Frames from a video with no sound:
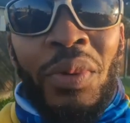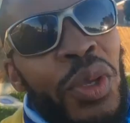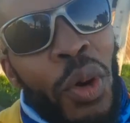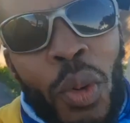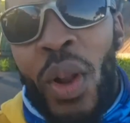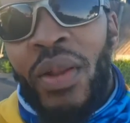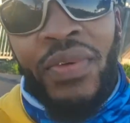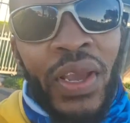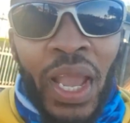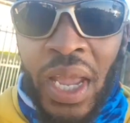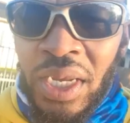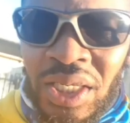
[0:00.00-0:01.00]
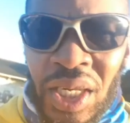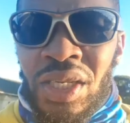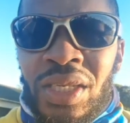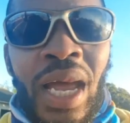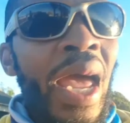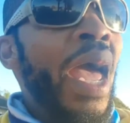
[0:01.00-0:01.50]
with your
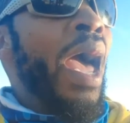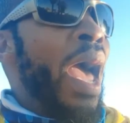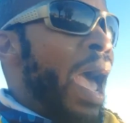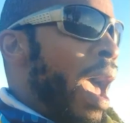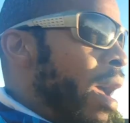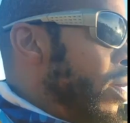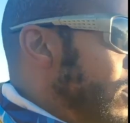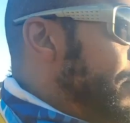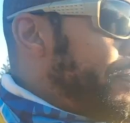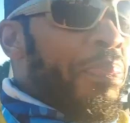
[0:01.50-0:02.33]
qualifications and